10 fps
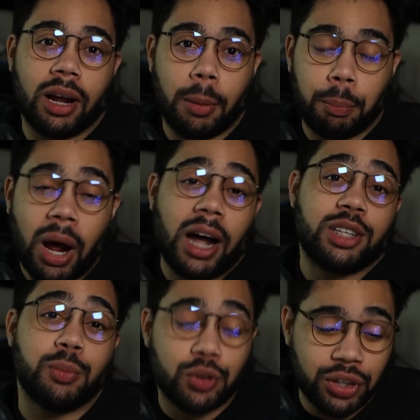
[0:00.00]
a,
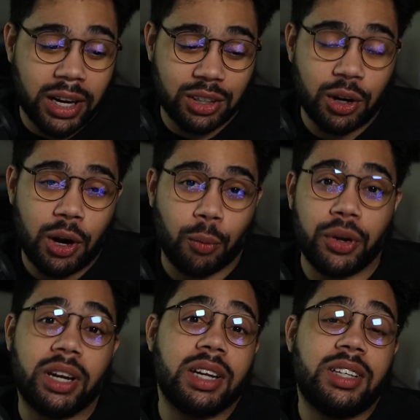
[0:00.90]
possible chance where you
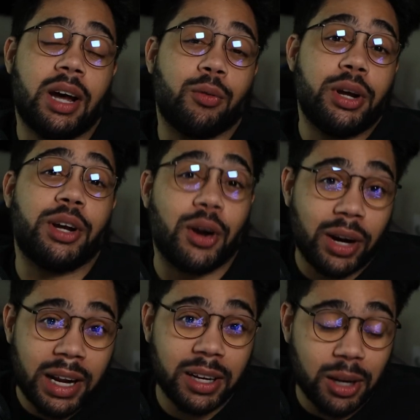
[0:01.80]
can at least have
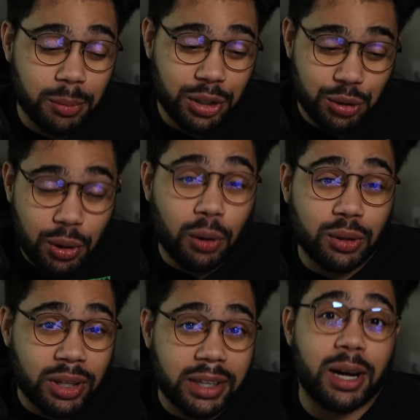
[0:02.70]
reoccurring income that you know is
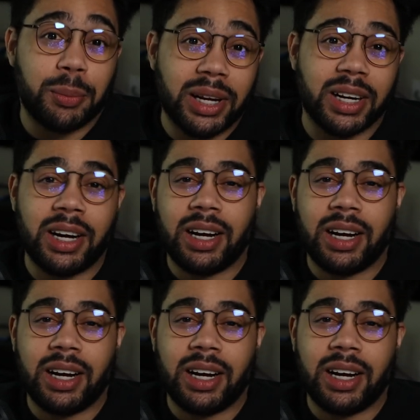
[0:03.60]
going to come in.